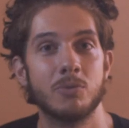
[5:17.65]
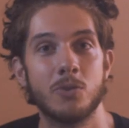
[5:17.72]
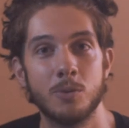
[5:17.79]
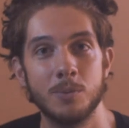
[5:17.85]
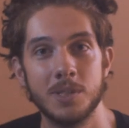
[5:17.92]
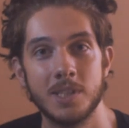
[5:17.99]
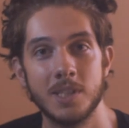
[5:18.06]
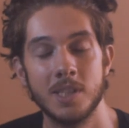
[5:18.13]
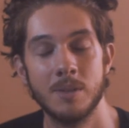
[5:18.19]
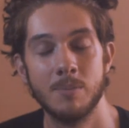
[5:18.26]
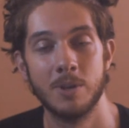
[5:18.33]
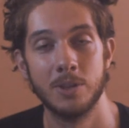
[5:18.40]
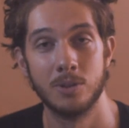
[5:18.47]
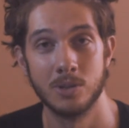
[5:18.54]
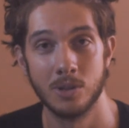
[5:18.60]
performances,
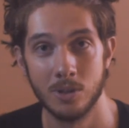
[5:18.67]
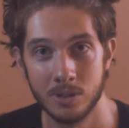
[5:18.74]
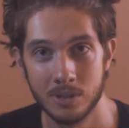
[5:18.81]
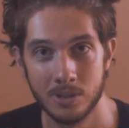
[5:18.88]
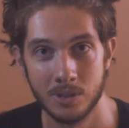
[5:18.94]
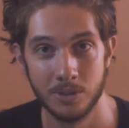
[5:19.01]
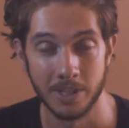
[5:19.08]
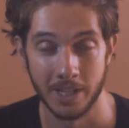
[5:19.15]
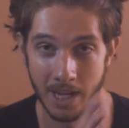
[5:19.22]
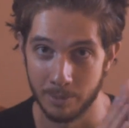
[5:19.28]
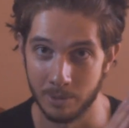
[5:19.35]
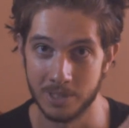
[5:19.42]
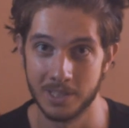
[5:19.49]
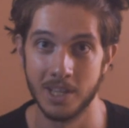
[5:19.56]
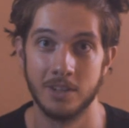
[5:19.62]
but there's also the
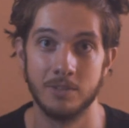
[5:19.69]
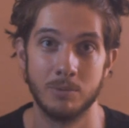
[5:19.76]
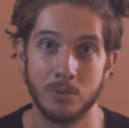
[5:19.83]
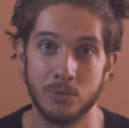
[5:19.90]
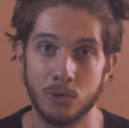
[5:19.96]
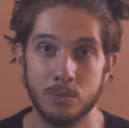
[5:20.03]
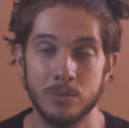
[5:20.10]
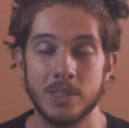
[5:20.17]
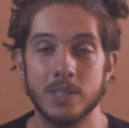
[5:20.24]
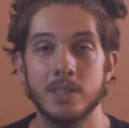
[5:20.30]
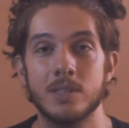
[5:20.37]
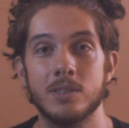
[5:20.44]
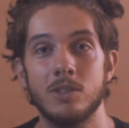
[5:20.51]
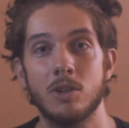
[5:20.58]
camera side of performances.